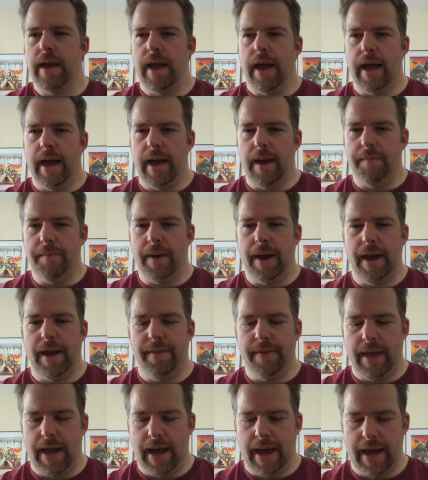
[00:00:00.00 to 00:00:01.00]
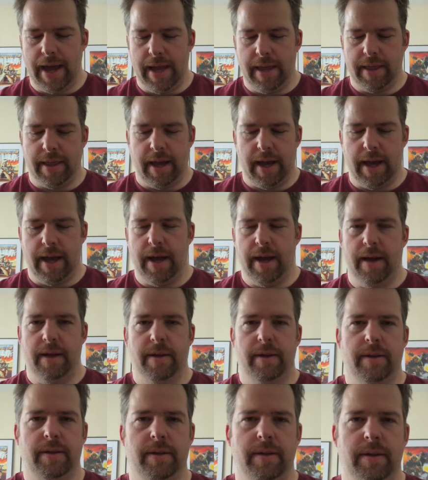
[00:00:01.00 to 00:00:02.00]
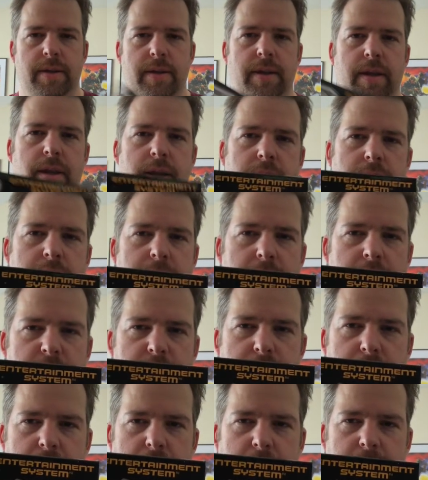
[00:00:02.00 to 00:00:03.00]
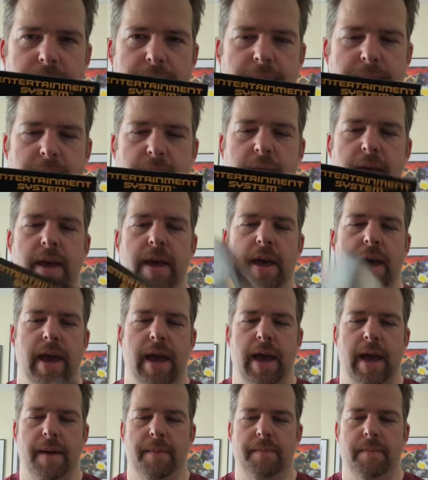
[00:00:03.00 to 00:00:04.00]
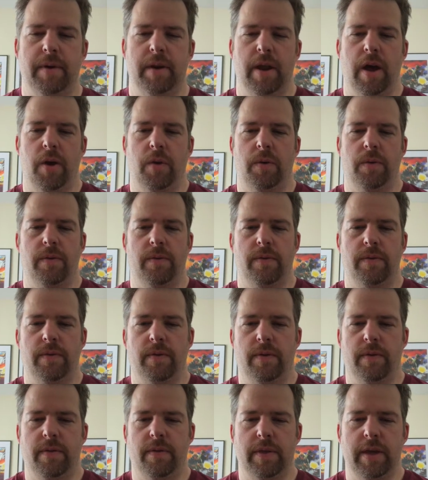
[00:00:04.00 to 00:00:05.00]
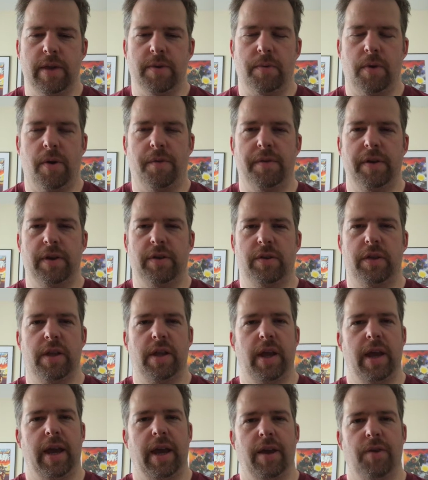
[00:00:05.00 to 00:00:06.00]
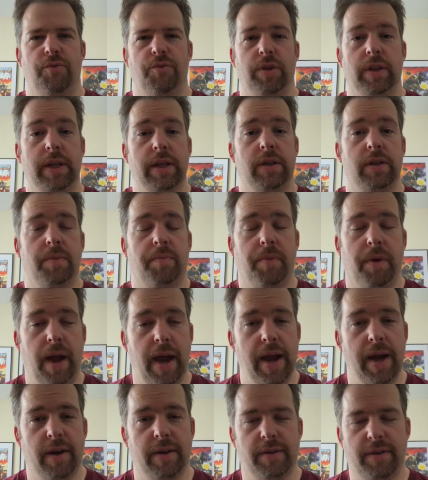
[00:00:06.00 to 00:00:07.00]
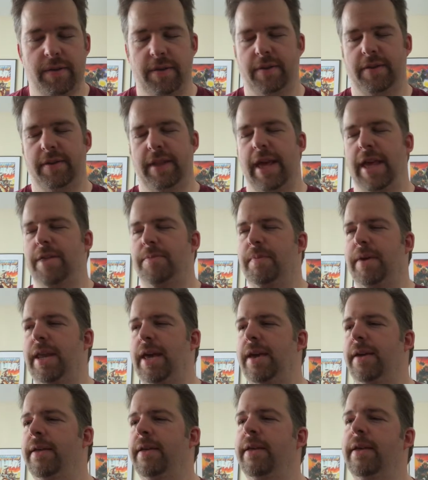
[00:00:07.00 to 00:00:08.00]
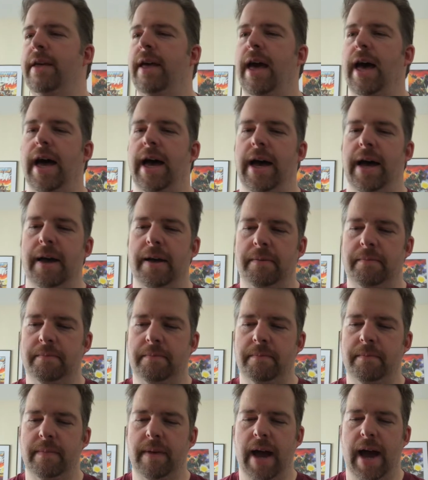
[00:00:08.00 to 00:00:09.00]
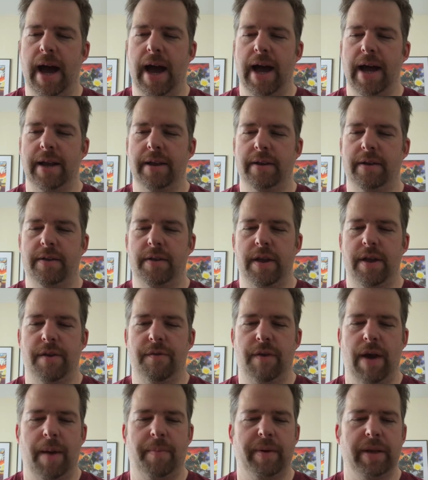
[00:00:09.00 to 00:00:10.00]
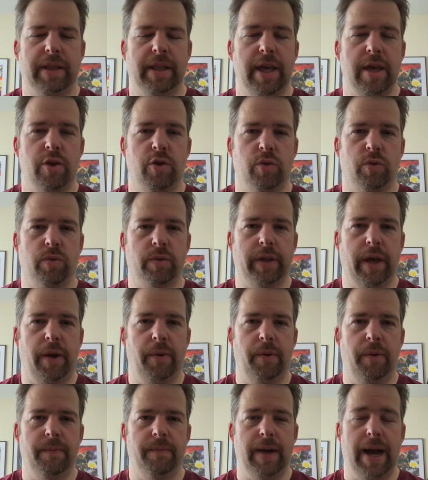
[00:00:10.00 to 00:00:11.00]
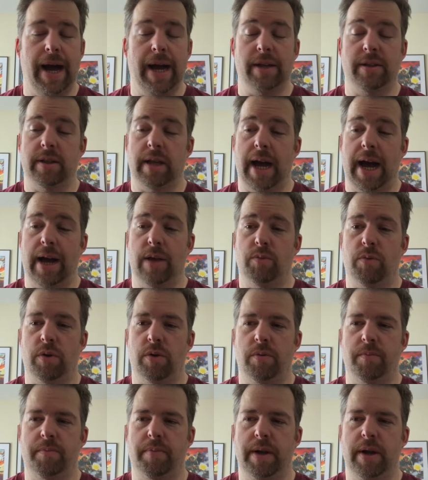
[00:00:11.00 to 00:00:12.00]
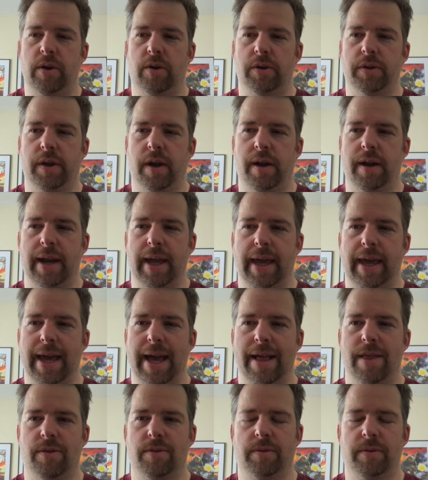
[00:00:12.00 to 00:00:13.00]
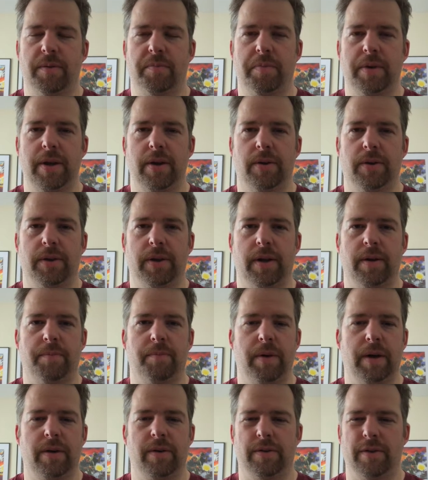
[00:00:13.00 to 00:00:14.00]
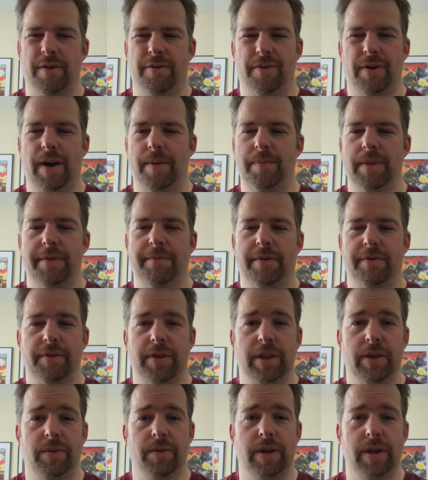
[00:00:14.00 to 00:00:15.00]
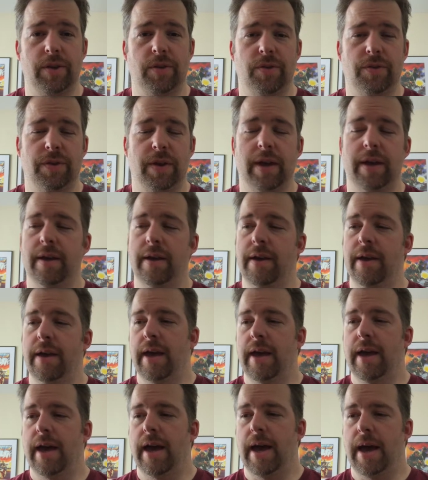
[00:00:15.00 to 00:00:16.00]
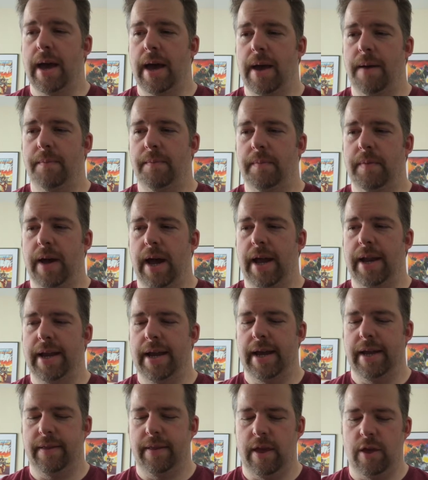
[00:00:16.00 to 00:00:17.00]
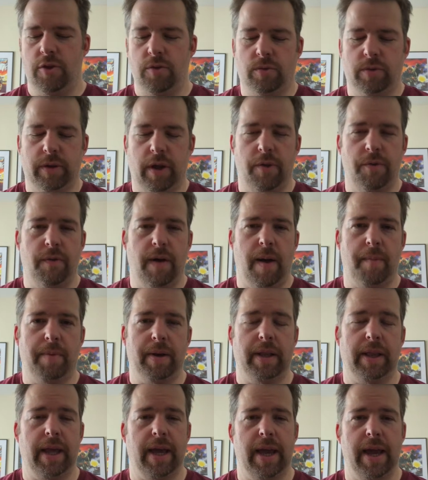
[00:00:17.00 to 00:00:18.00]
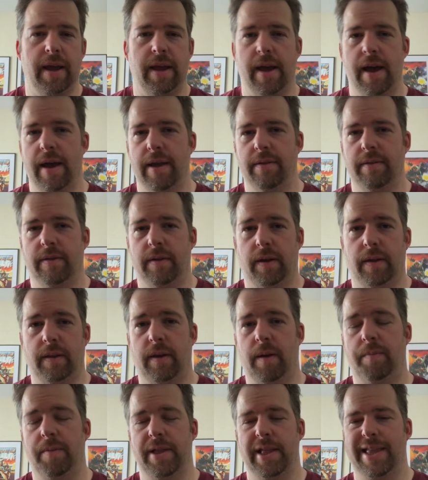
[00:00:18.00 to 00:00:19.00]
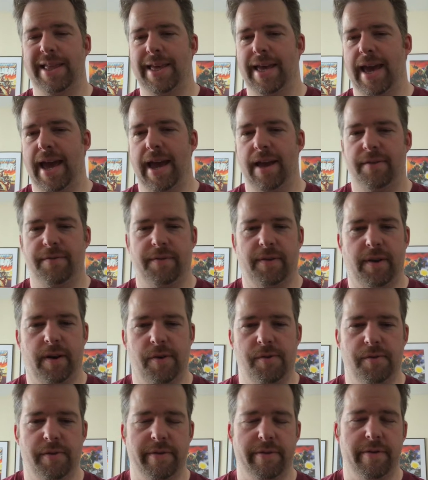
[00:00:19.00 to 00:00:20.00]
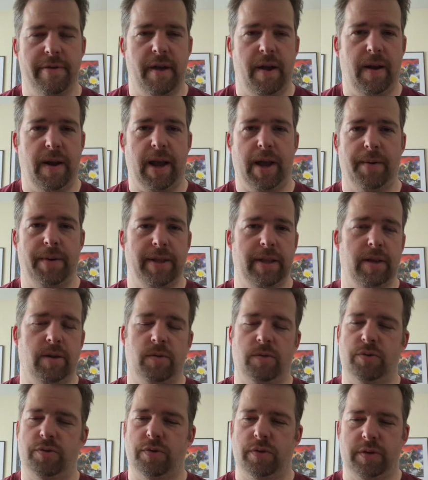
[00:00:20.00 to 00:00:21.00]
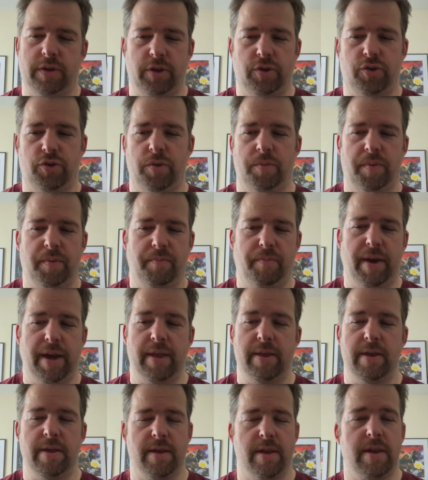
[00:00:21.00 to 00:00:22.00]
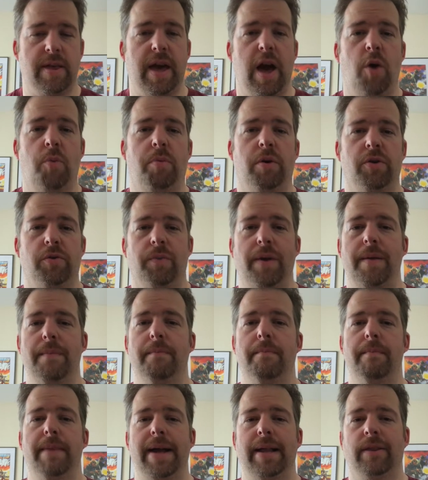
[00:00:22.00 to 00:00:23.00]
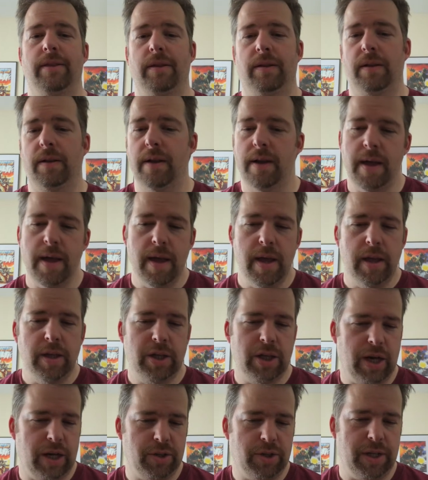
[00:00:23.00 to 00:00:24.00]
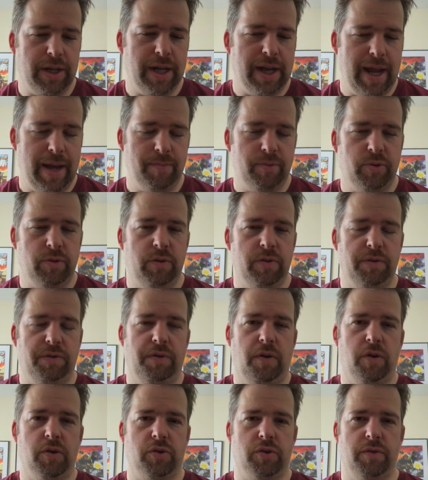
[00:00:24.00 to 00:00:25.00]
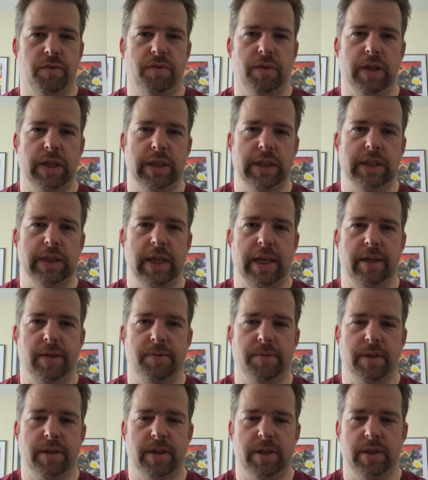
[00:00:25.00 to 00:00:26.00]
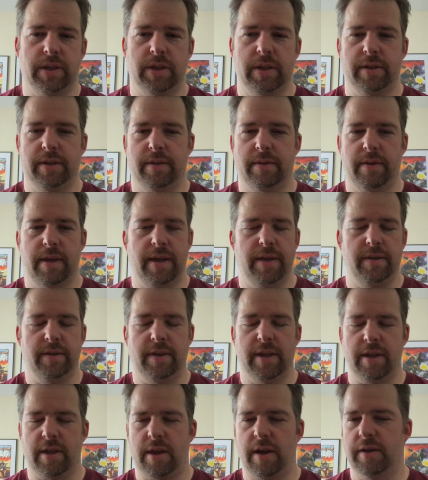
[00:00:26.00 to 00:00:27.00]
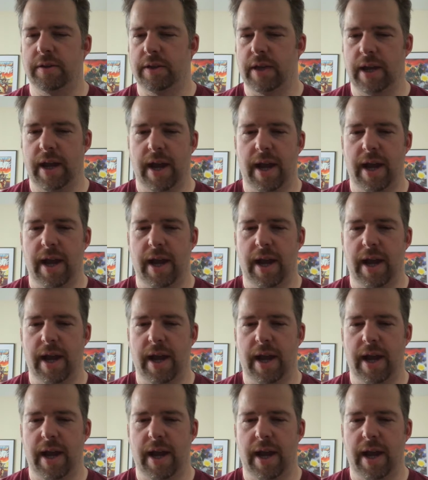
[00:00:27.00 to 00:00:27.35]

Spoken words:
And that is a NES Mini. Now, These were obviously released prior to the SNES Mini, and they rapidly sold out. I actually had one on pre-order and then cancelled the pre-order because I thought I'm never really going to use it. And then they sold out rapidly and turned up in CX for 130 quid and all sorts of stupid prices. The scalpers went mental, charging an absolute fortune for these things, which is just, it's disgusting.